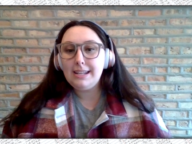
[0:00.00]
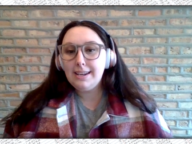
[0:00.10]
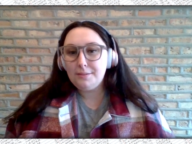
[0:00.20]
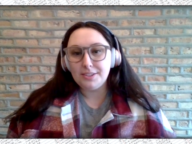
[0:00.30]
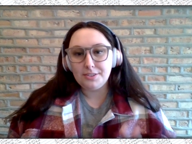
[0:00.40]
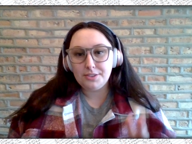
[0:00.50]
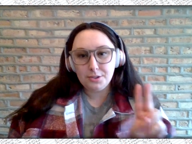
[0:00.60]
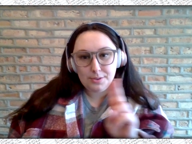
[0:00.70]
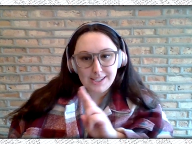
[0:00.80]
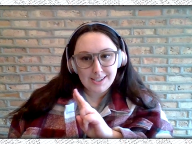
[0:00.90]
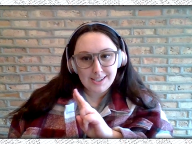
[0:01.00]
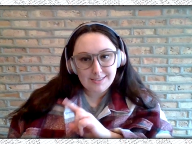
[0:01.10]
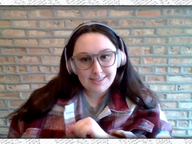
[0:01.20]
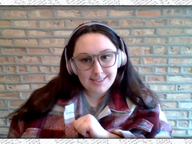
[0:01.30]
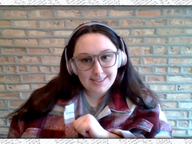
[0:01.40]
media with two
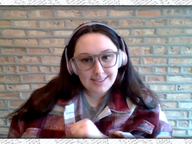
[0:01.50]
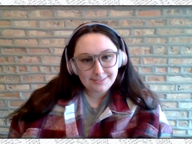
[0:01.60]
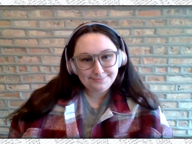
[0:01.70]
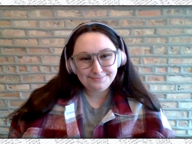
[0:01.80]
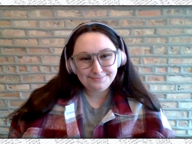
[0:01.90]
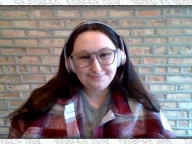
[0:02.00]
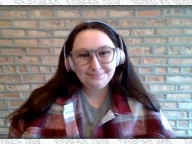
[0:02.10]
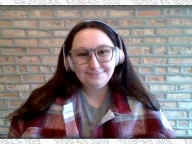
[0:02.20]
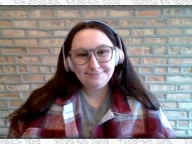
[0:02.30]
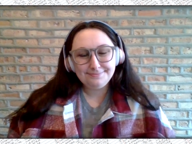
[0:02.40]
E's. Fantastic.